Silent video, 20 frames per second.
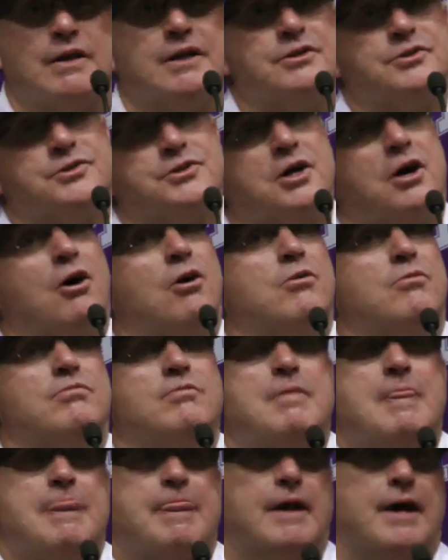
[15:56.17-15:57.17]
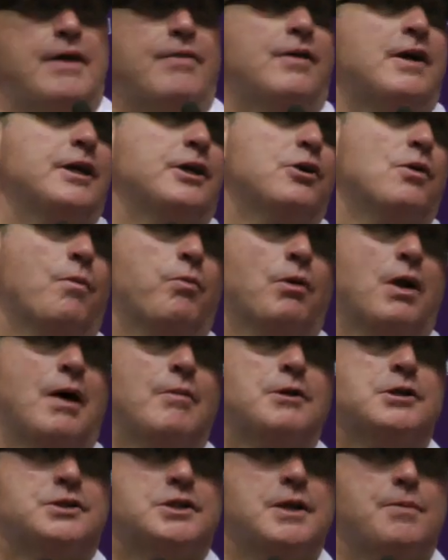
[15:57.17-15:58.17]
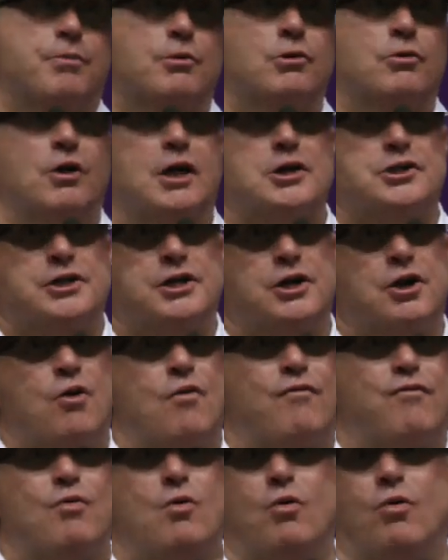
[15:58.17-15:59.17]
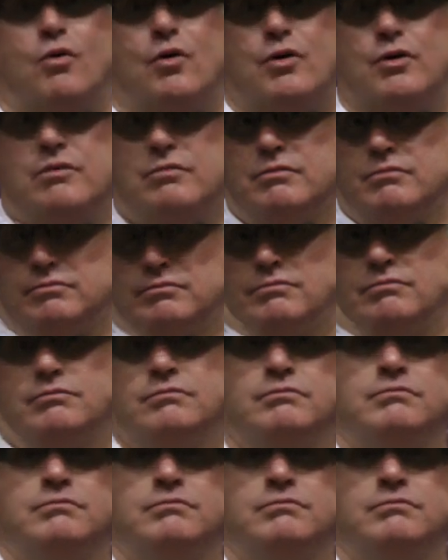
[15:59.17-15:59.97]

And so I think you'll probably see progression go forward.